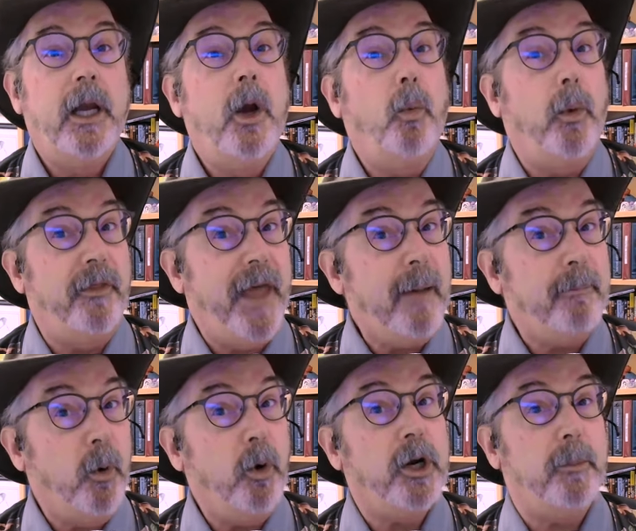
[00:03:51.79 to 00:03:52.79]
When that
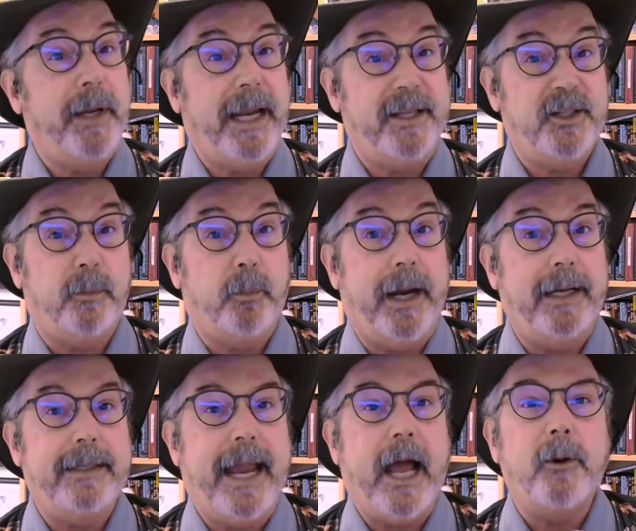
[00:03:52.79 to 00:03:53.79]
border begins to break
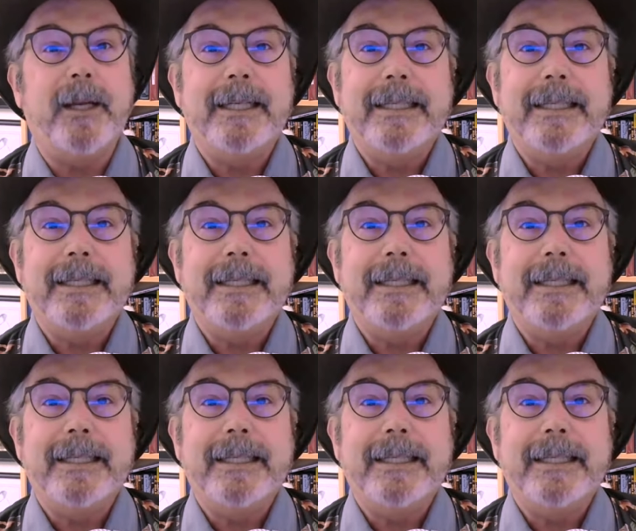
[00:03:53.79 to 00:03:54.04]
down,